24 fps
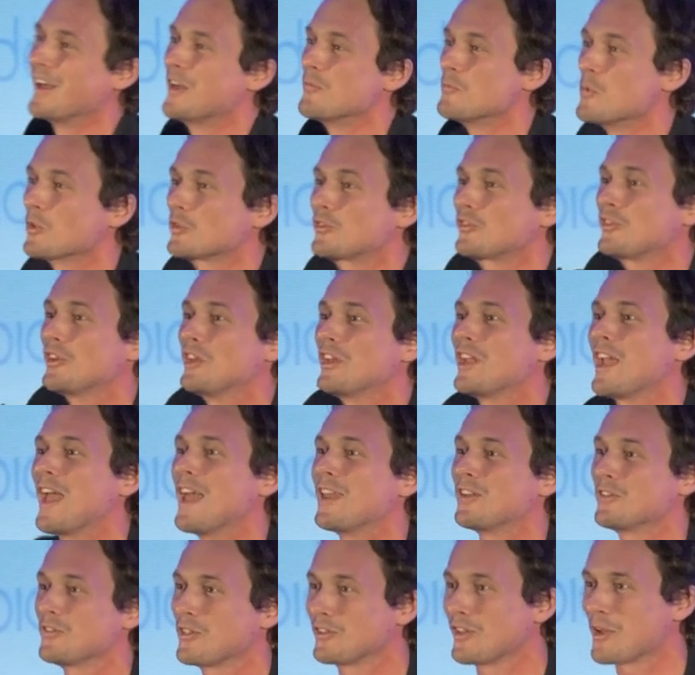more senior
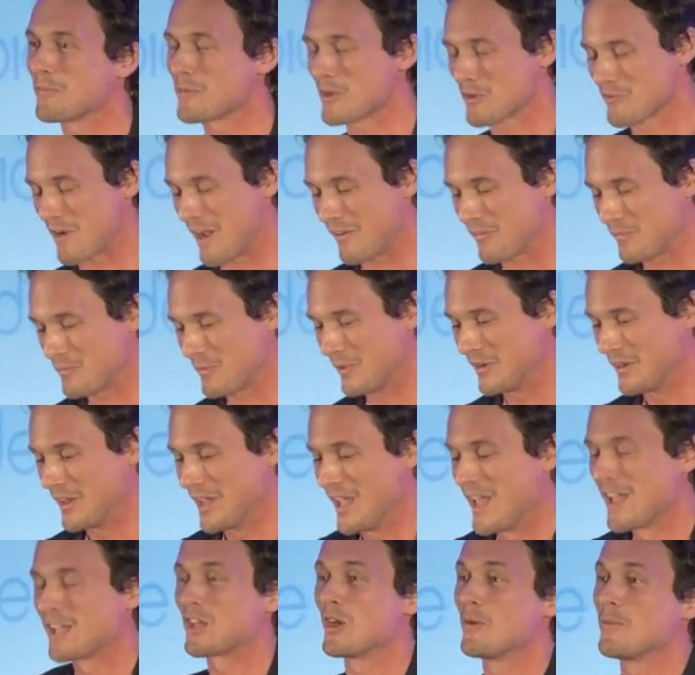end of the demographic, but
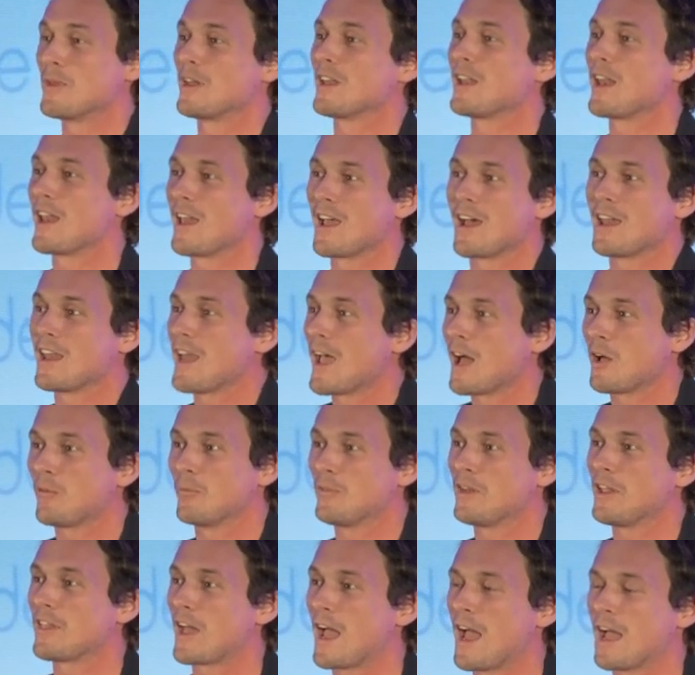come in and help
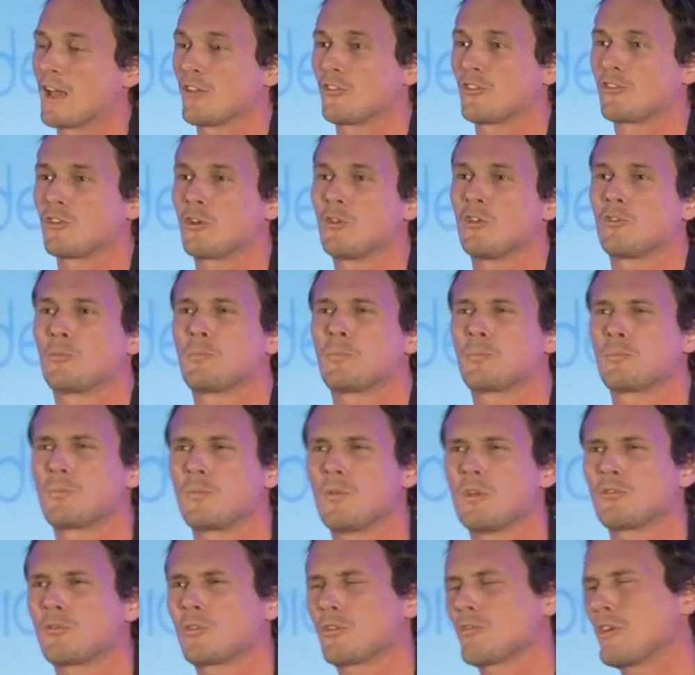knit the hats. So
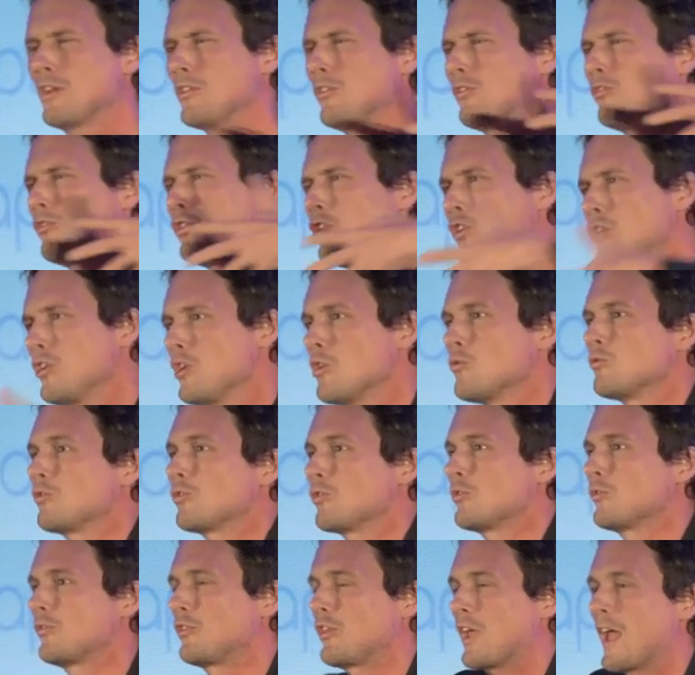it's create this huge
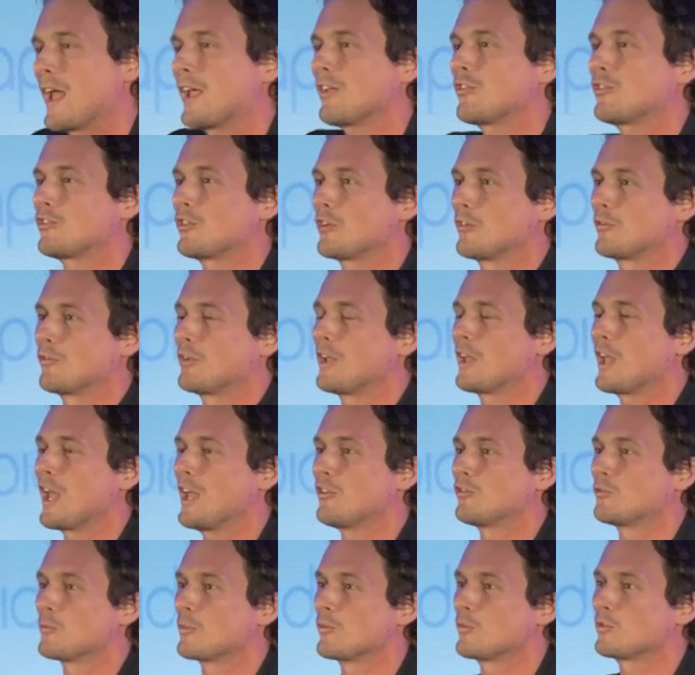sort of texture of
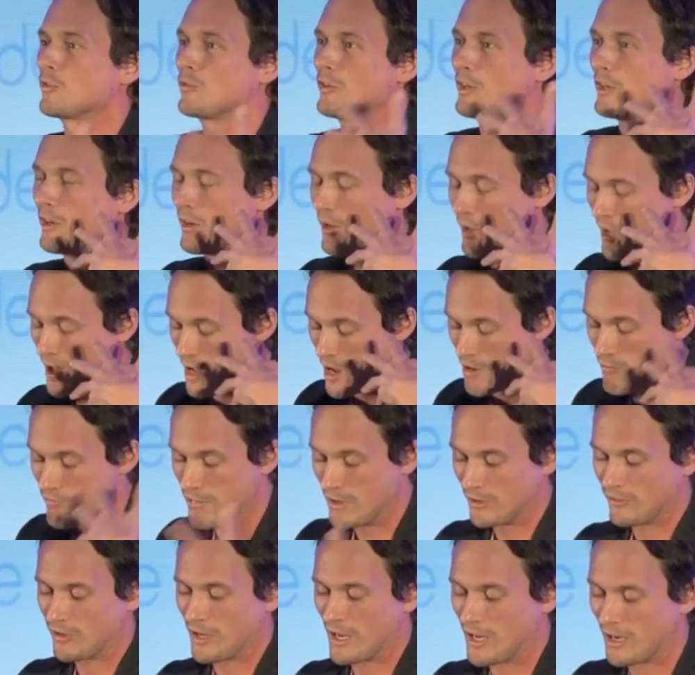engagement between
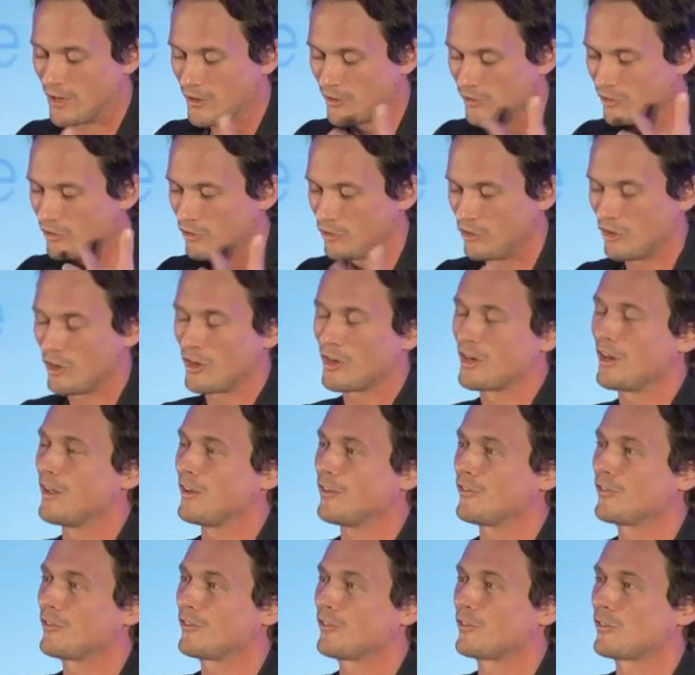retailers,
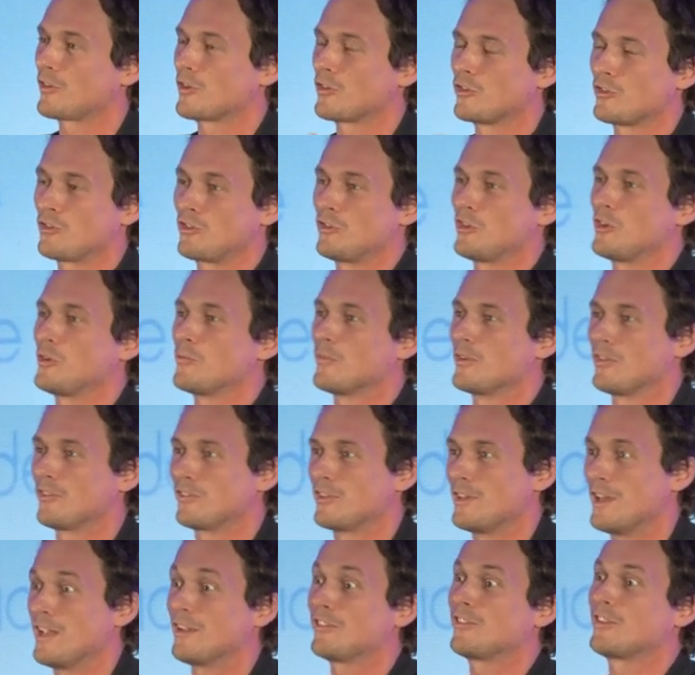journalists, consumers,
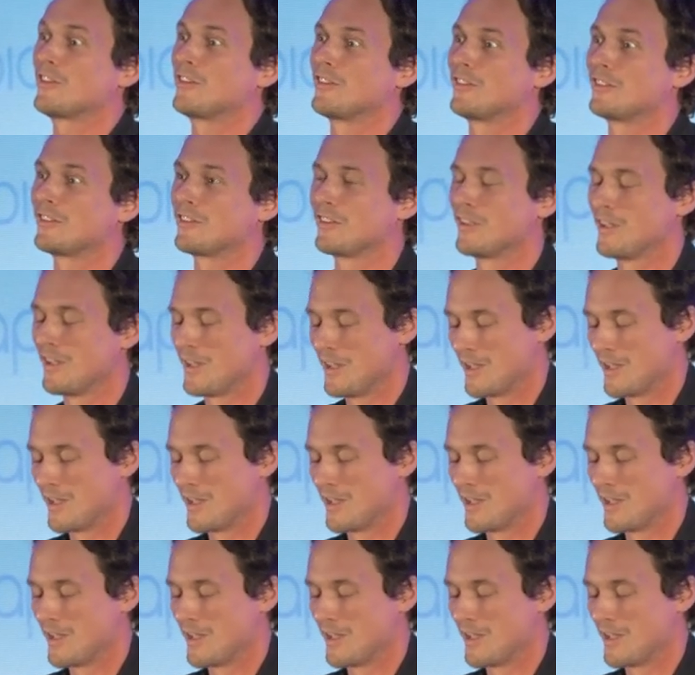knitters.